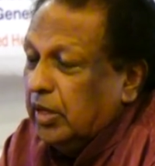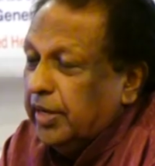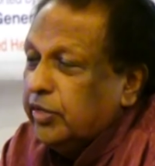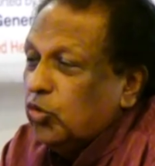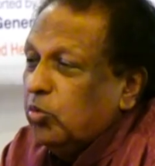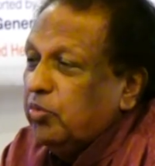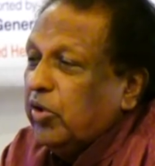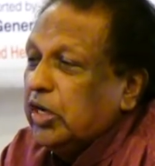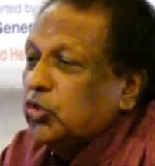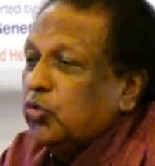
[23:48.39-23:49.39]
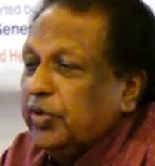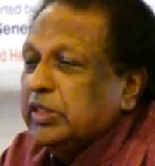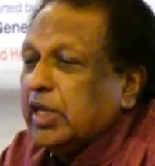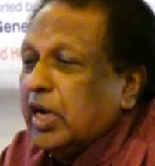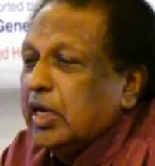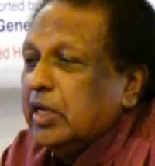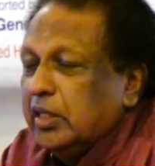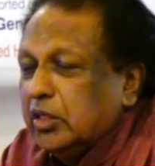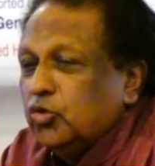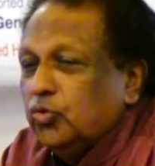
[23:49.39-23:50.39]
He told me, why should we sell
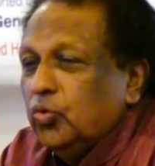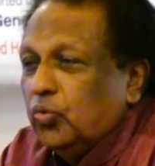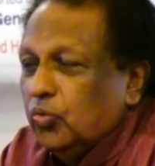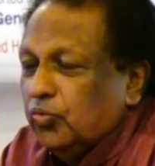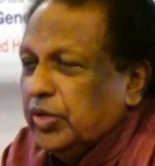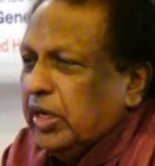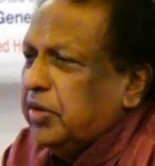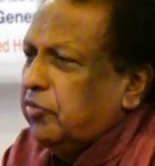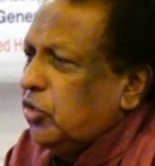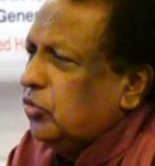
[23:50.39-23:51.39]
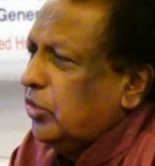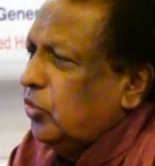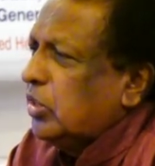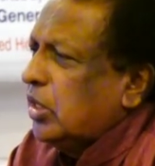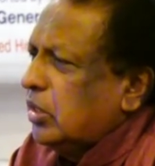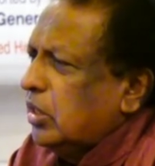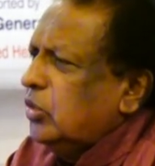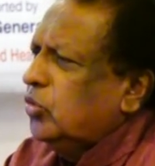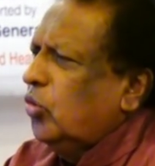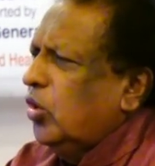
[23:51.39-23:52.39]
anything to you? We have given you the nuclear deal.
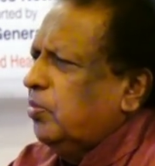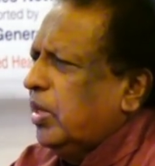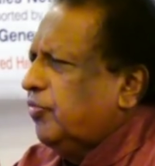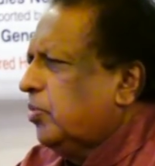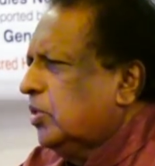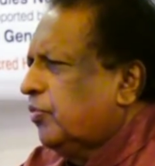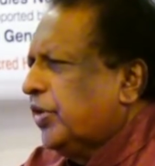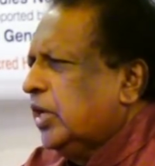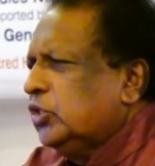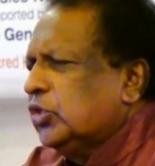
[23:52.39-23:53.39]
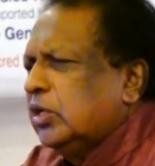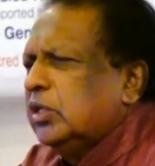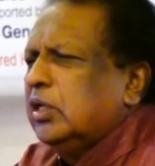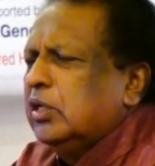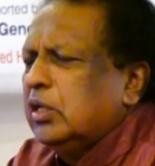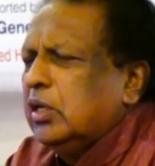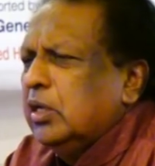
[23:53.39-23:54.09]
You go and buy from the French and the